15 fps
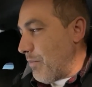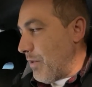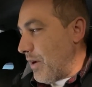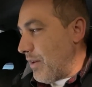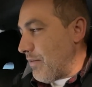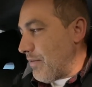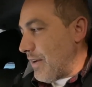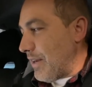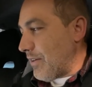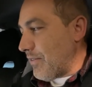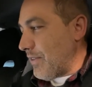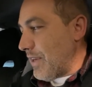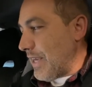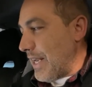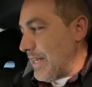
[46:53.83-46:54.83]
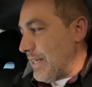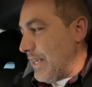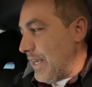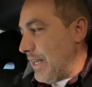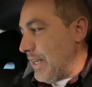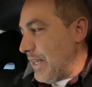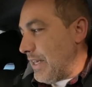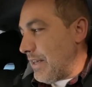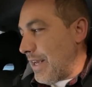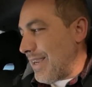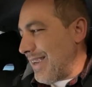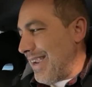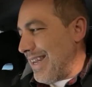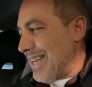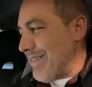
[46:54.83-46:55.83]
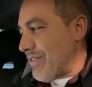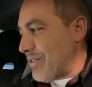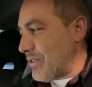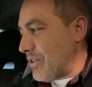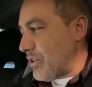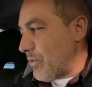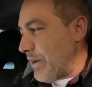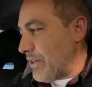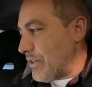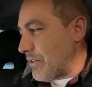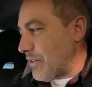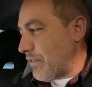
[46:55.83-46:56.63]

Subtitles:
But I don't think I did in like any of those situations,